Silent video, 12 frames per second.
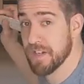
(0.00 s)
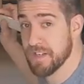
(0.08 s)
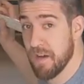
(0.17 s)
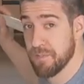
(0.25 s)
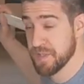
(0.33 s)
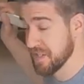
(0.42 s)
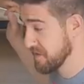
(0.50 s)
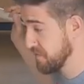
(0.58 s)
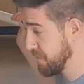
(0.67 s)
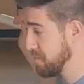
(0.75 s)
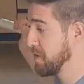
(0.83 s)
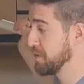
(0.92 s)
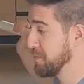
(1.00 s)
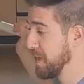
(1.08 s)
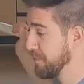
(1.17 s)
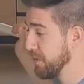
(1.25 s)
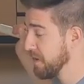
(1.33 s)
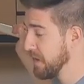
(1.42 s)
very tough position for
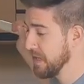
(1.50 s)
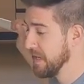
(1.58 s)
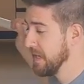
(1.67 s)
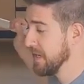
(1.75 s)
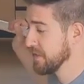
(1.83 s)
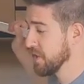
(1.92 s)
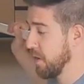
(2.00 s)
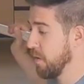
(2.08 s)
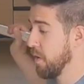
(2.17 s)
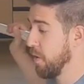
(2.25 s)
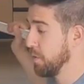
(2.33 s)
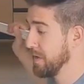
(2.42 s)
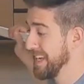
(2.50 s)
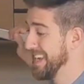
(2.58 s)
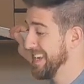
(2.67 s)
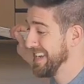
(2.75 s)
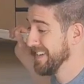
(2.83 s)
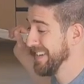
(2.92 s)
most people. So
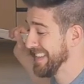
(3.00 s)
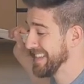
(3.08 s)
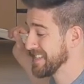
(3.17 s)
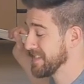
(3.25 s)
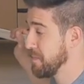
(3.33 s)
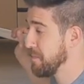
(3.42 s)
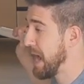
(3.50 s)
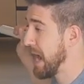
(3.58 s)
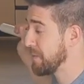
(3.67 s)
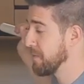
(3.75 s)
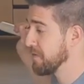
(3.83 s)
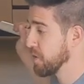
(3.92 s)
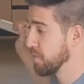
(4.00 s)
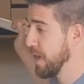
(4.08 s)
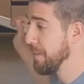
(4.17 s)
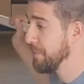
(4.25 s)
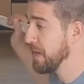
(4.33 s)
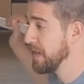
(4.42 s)
holding here, this is the bottom of your
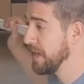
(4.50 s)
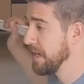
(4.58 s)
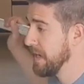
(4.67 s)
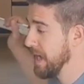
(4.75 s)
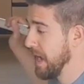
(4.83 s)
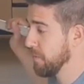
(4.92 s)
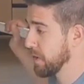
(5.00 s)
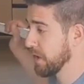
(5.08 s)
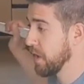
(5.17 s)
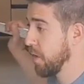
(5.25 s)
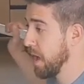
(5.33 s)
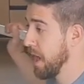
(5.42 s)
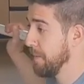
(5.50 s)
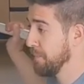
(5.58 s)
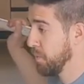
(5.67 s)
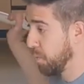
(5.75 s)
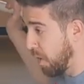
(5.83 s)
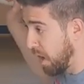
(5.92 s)
rep, and we're gonna go
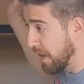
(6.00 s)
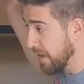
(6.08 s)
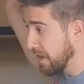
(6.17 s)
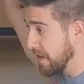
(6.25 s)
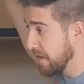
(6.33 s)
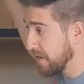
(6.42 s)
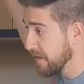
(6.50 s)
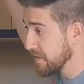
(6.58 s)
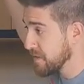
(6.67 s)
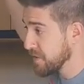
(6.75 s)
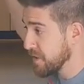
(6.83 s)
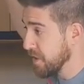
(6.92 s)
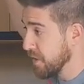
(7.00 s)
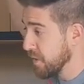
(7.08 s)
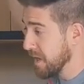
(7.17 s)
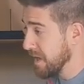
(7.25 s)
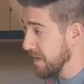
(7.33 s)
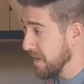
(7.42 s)
up. One,
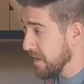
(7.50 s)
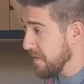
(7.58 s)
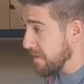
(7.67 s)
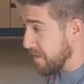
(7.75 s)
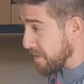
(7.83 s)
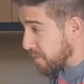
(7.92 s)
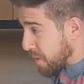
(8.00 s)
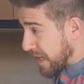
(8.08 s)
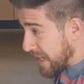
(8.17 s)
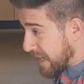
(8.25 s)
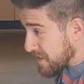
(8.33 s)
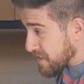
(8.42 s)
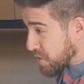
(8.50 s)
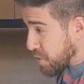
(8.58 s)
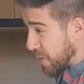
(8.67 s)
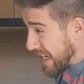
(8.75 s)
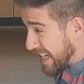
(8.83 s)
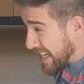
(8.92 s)
two, three,
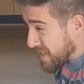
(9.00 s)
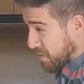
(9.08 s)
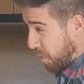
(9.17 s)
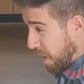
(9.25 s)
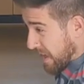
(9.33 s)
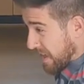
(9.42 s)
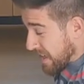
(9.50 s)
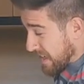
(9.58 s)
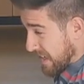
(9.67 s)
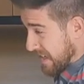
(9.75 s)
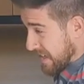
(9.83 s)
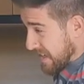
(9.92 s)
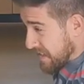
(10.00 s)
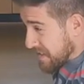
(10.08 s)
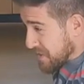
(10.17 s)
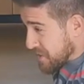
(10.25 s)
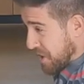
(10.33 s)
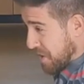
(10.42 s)
squeeze, one,
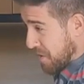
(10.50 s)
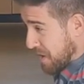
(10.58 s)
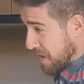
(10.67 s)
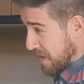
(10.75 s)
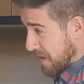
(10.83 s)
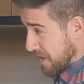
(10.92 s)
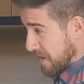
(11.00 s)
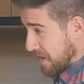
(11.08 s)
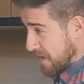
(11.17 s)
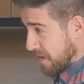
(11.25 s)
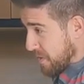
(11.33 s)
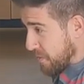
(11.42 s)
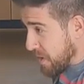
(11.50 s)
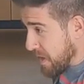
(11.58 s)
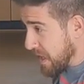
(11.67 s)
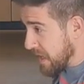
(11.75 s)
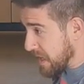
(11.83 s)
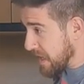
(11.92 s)
two,
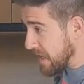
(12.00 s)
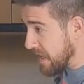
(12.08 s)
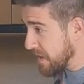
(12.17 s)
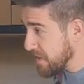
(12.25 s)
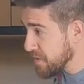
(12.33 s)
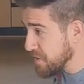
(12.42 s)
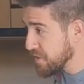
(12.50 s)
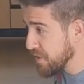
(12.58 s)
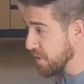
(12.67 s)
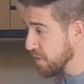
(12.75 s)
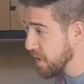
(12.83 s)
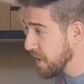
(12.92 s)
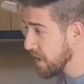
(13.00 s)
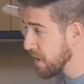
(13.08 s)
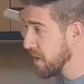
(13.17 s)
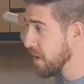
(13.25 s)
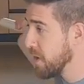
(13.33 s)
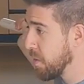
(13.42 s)
three, two,
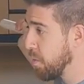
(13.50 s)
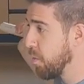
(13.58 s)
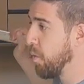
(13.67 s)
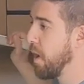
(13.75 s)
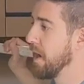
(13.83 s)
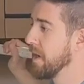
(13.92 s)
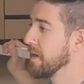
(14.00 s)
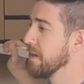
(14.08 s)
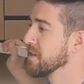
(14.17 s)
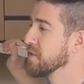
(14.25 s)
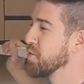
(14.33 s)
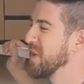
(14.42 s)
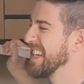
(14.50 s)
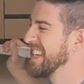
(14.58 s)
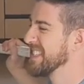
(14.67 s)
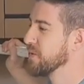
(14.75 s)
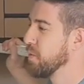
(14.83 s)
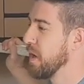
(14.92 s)
one.
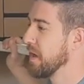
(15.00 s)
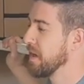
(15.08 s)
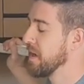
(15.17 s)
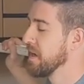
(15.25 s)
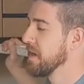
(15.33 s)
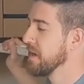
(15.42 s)
Squeeze, one,